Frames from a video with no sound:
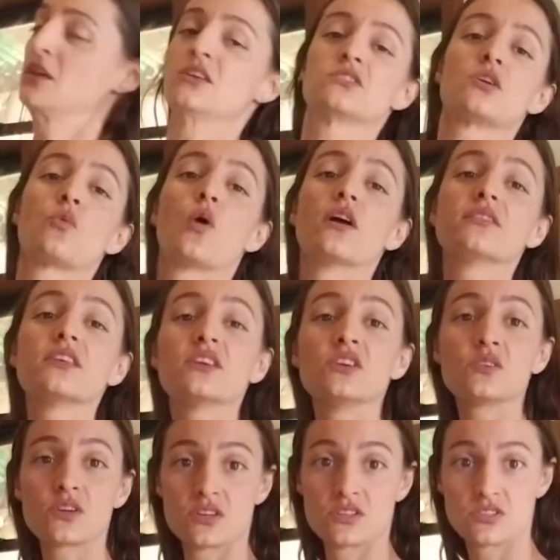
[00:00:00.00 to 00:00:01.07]
So one thing
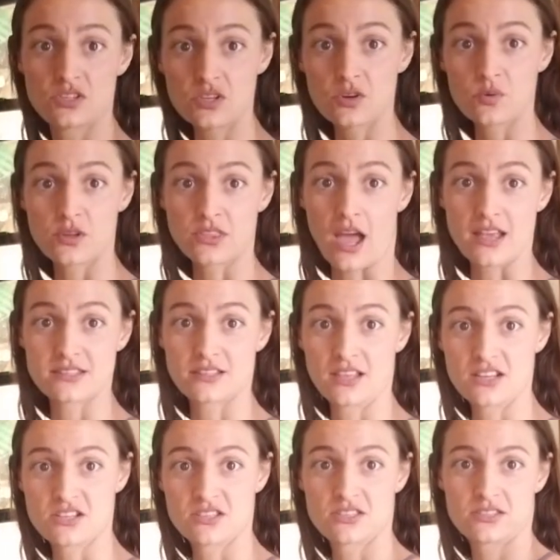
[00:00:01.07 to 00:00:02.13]
you can do with
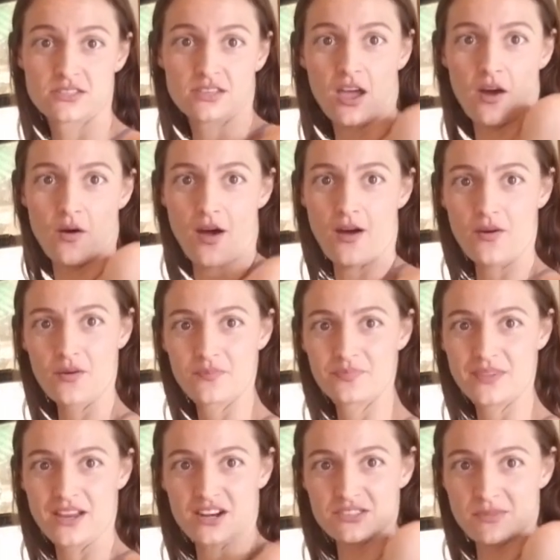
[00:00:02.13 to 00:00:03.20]
isolations is go,
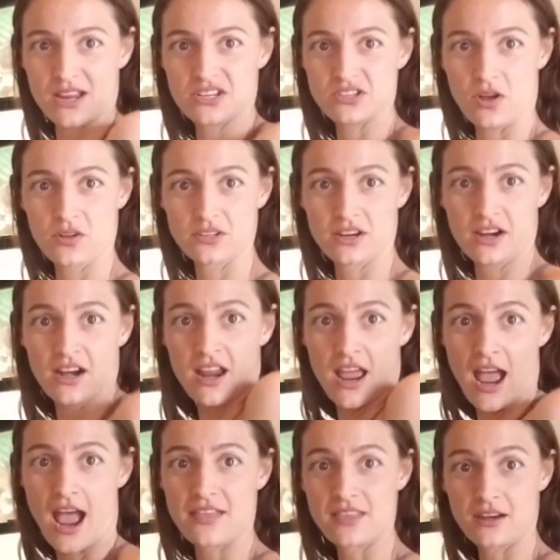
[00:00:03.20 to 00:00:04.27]
oh, here's my shoulder,
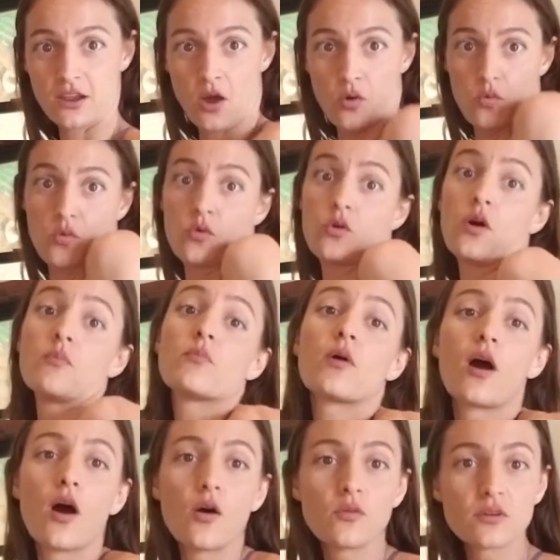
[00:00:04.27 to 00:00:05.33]
and then go, whoop,
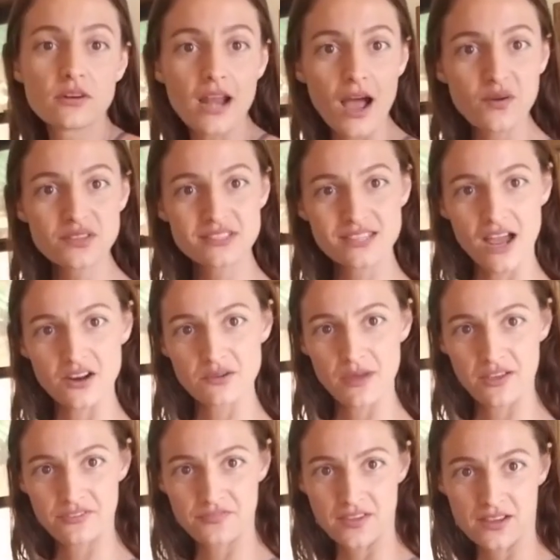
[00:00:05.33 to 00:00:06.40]
oh, now it's down to
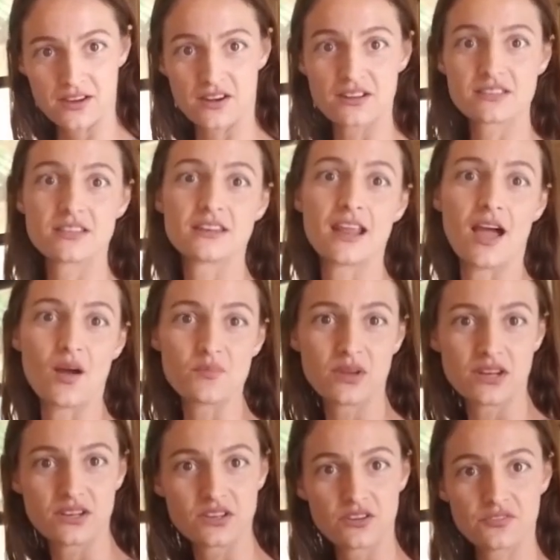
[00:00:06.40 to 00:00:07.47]
my fingers, and now I'm
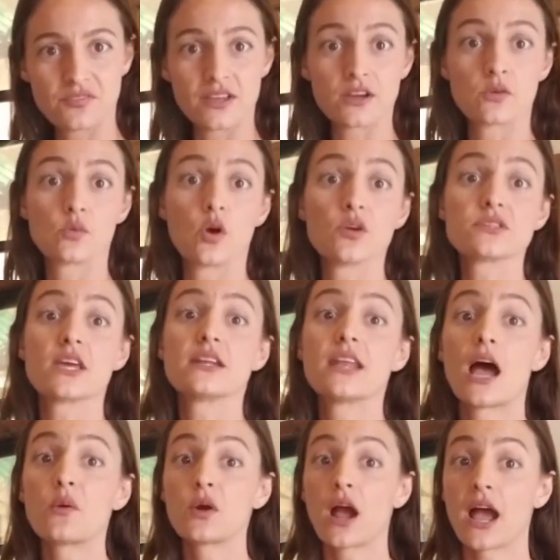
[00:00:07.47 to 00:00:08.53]
gonna do finger rolls, and
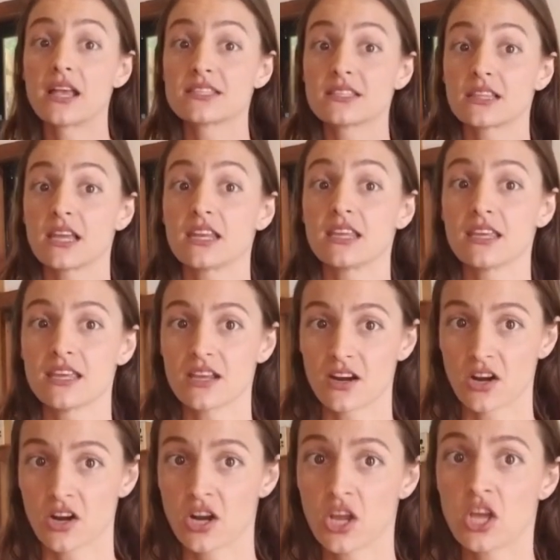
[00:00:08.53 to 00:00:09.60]
now we're isolating
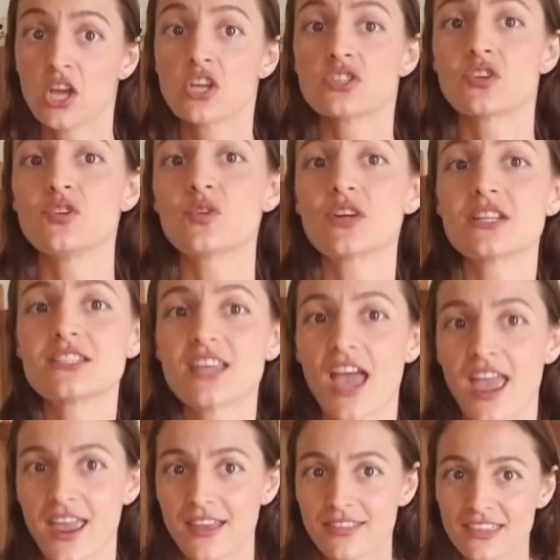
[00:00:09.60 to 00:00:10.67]
here. So you can
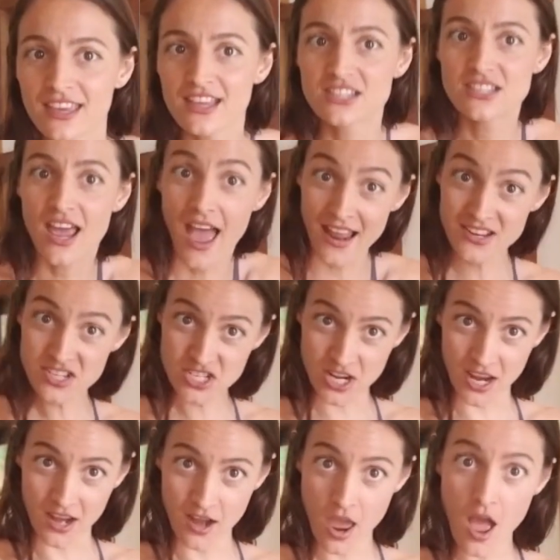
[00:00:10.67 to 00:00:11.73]
take the
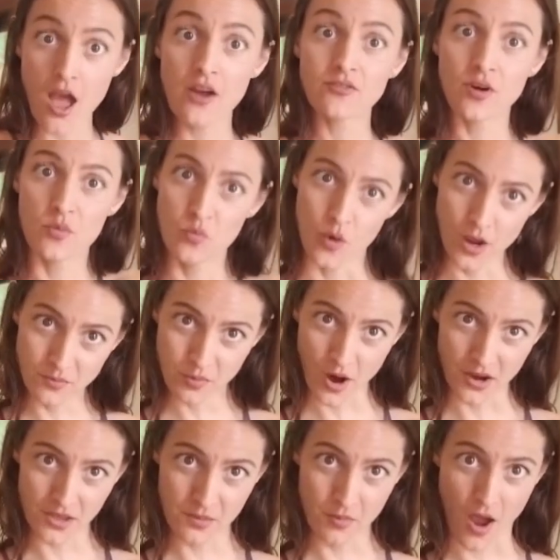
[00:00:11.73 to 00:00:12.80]
attention from one
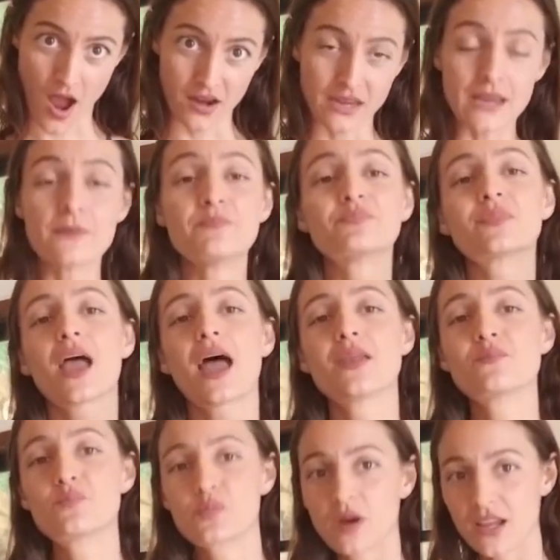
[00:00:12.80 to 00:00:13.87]
part of the body
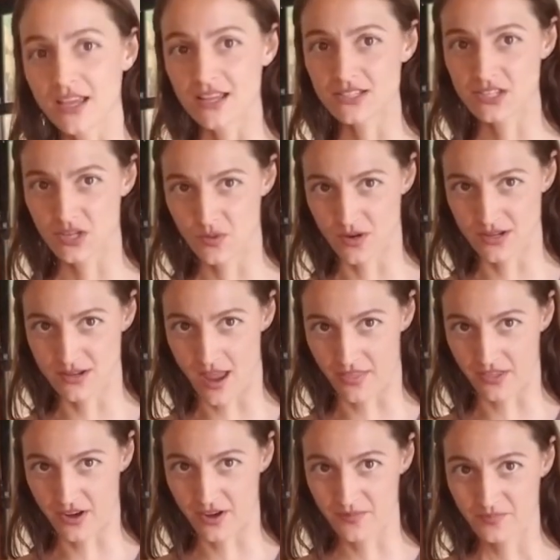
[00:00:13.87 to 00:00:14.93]
and bring it to
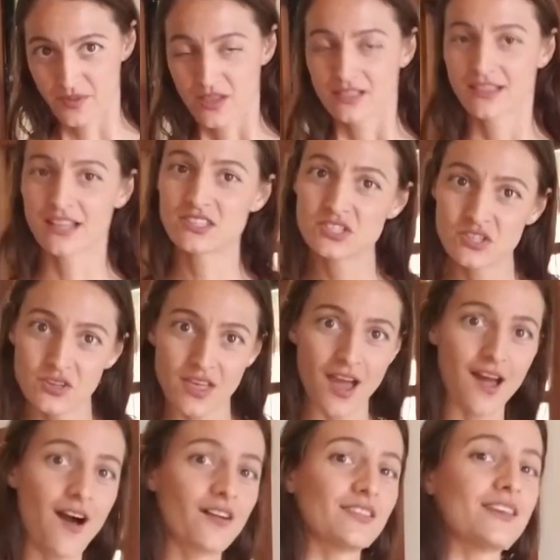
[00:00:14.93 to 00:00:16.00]
another. Let's do
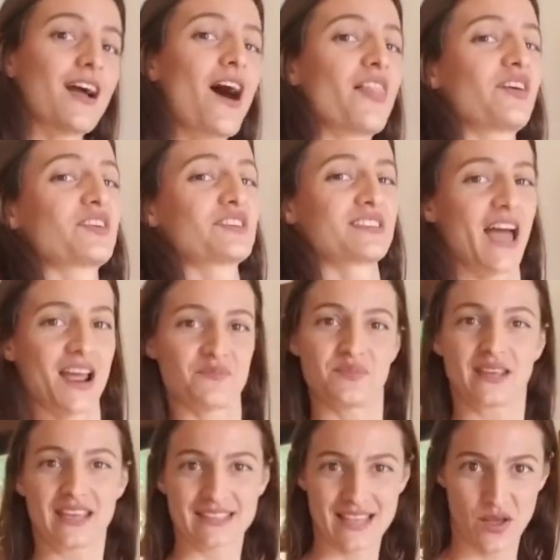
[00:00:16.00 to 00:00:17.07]
that on the other side
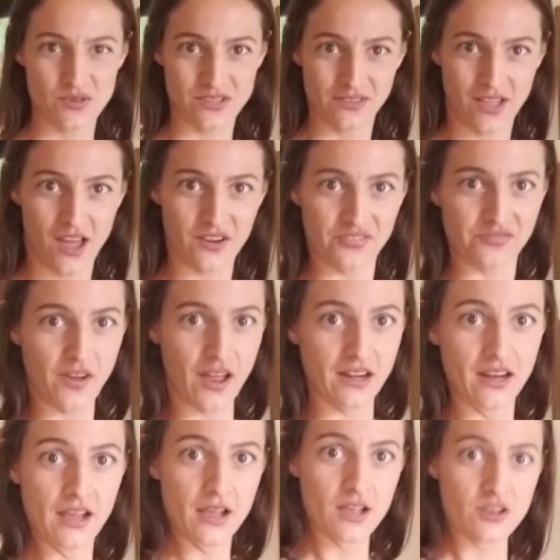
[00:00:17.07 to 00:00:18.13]
because that was a lot of fun.